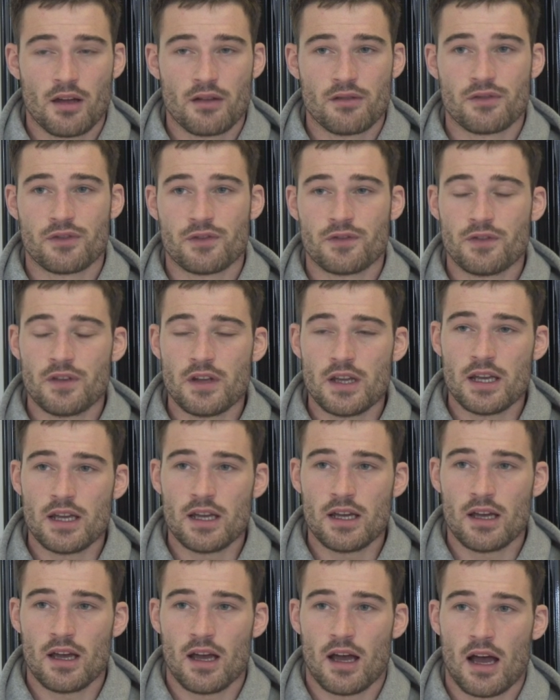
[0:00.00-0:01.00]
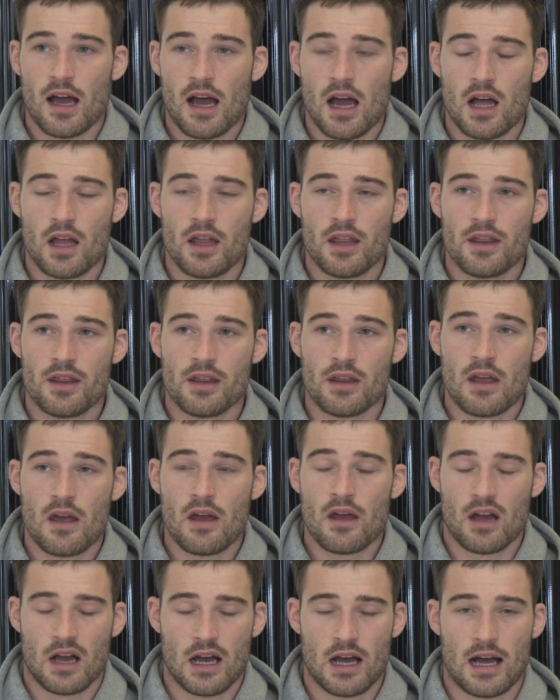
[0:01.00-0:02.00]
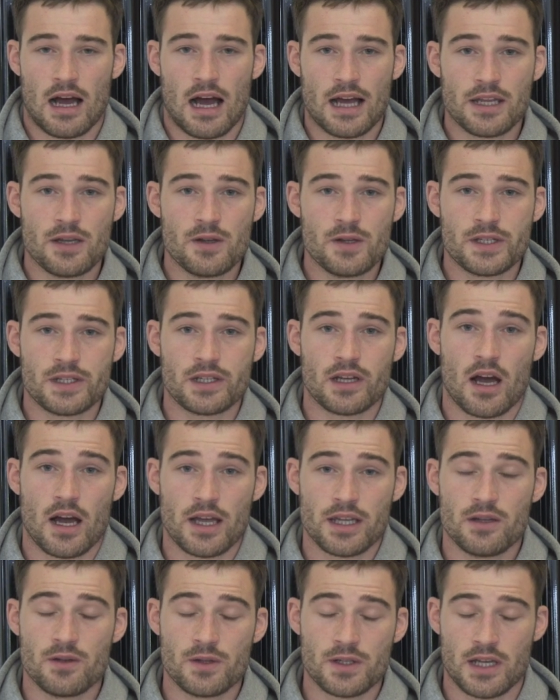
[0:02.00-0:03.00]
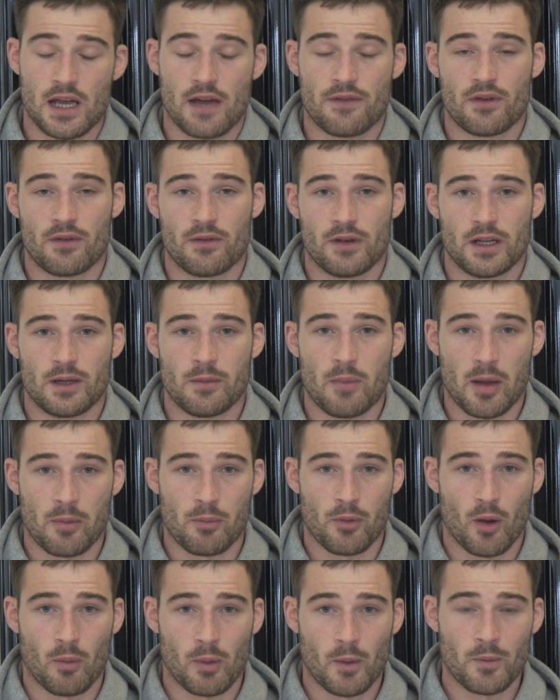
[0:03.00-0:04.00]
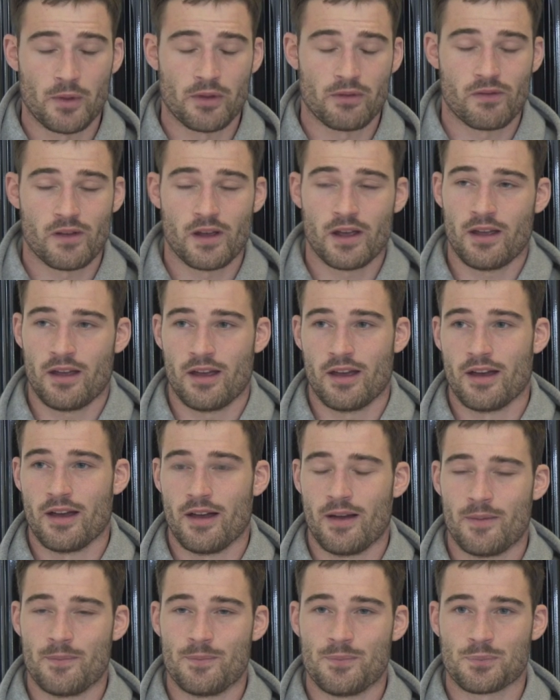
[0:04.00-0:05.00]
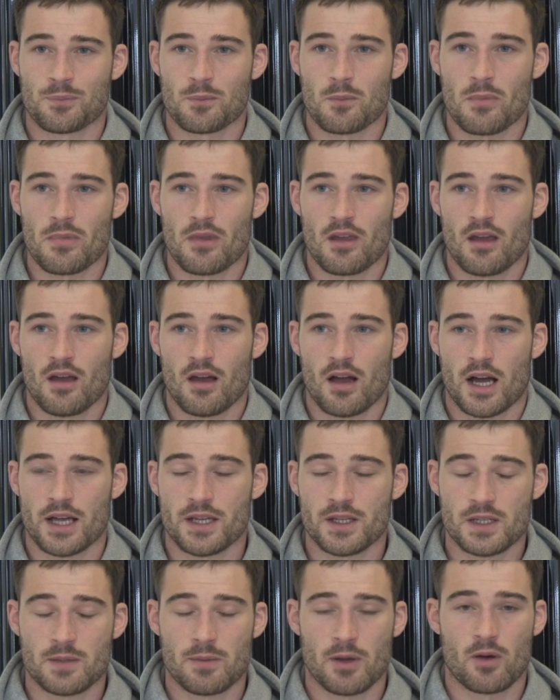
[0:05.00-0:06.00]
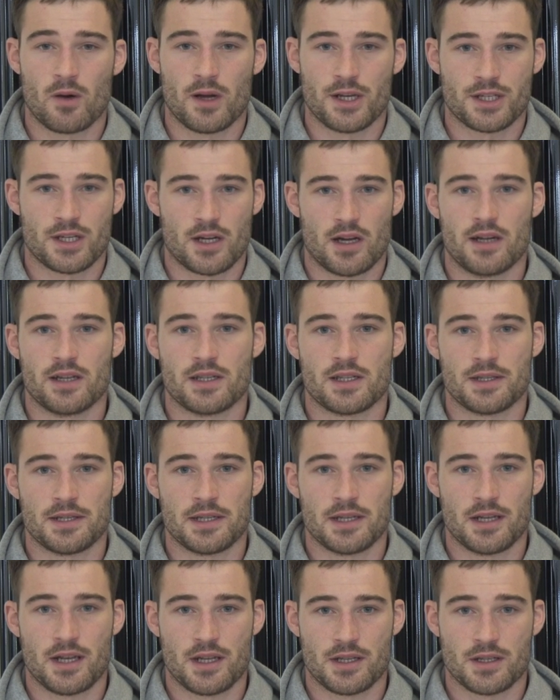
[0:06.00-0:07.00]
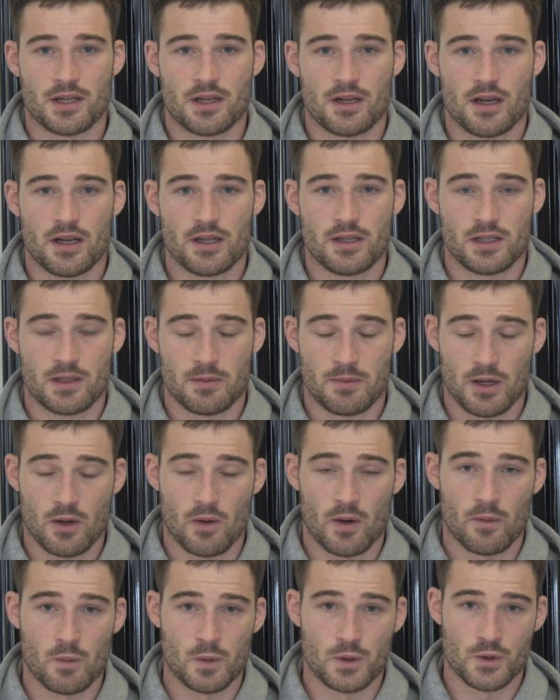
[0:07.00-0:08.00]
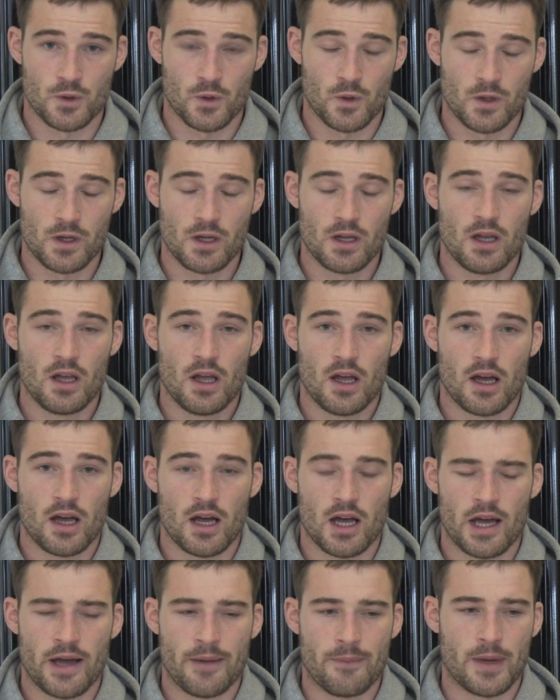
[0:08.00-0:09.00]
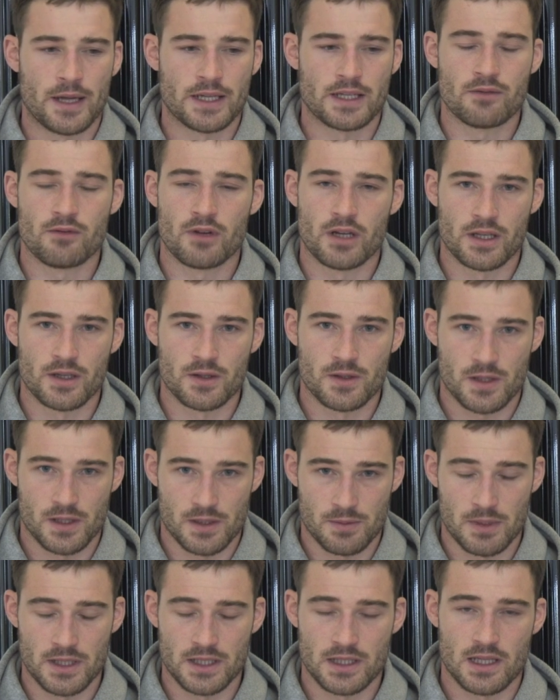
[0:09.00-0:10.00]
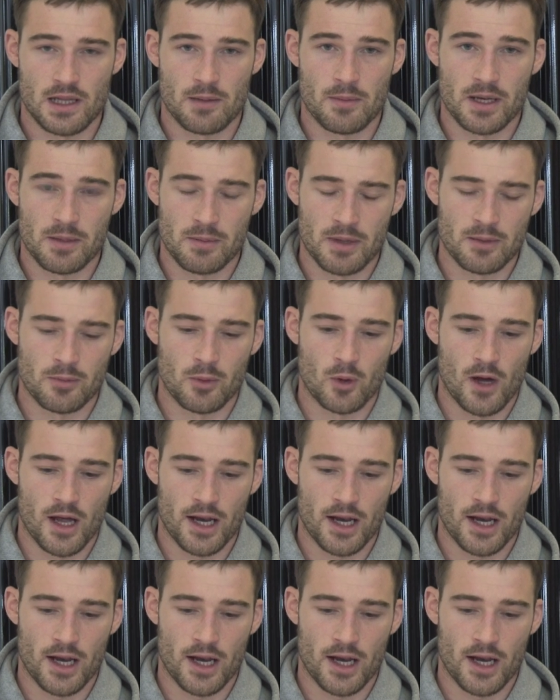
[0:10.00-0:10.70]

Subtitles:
Fear, I used to have a really big problem with fear. I used to be quite shy as a teenager. I used to be quite withdrawn. I didn't really used to speak to that many people.